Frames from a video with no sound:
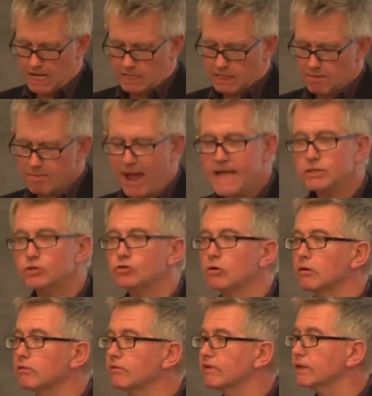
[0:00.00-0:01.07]
The
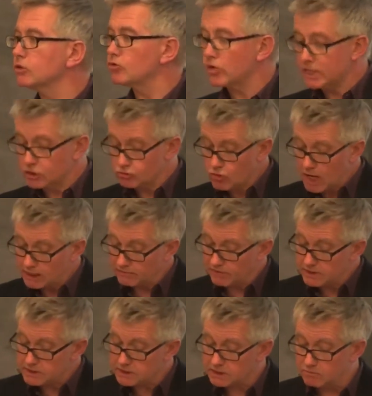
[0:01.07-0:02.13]
mantra of increased
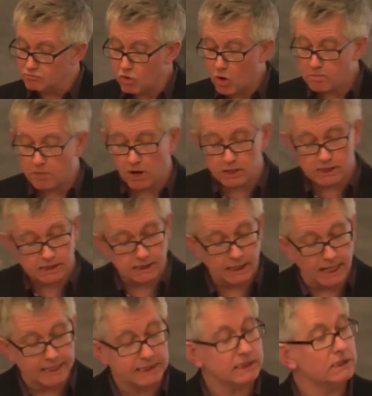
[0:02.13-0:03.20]
relevance and more
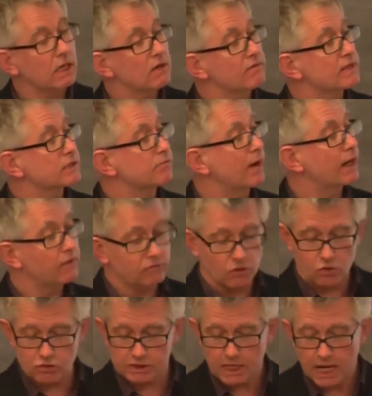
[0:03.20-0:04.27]
personalized service may, of
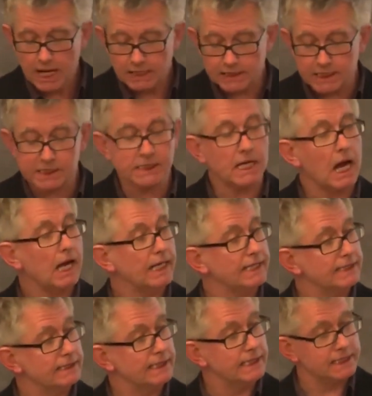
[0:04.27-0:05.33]
course,
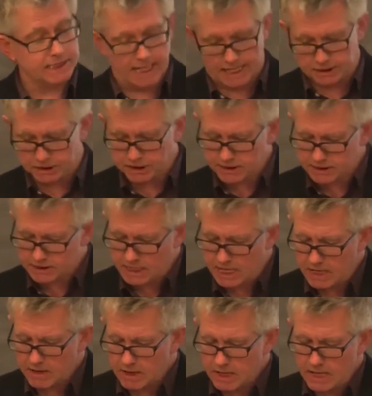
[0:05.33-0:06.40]
disguise these tensions,
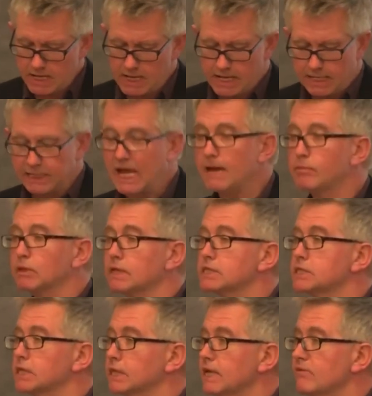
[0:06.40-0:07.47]
enable us
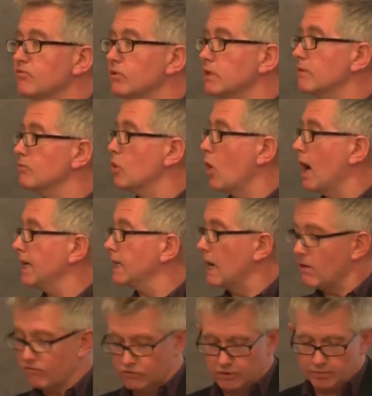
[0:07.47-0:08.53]
to live with them quite
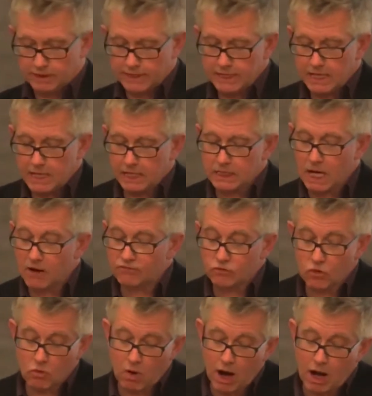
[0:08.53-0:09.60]
comfortably, and after
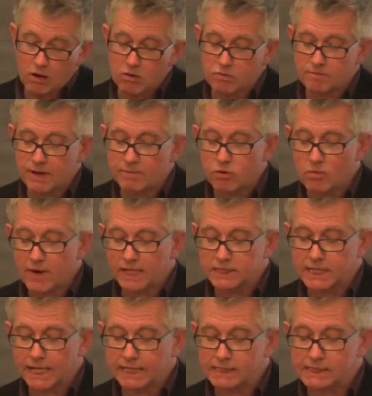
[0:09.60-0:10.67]
a while, people may
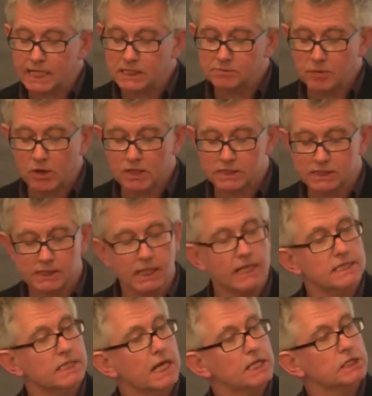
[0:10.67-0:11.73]
take such
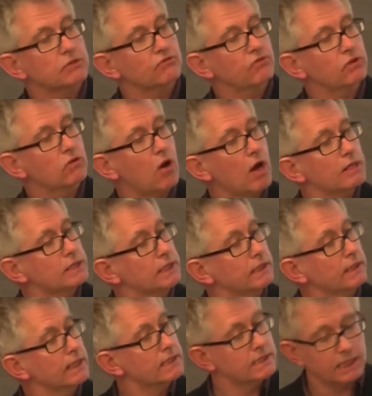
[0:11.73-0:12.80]
personalization for
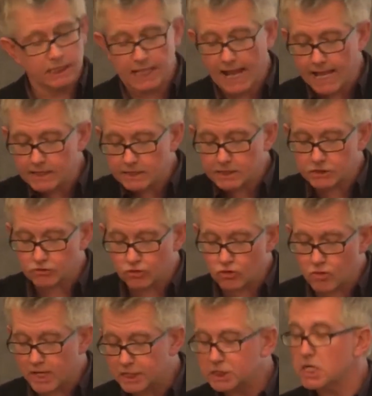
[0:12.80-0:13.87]
granted as the lens through
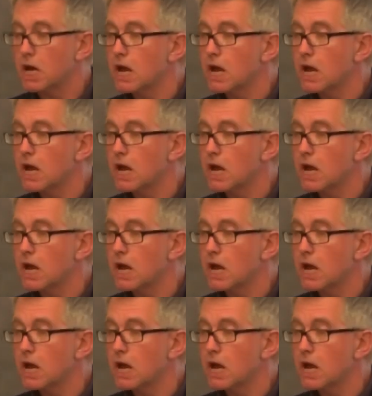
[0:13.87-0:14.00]
which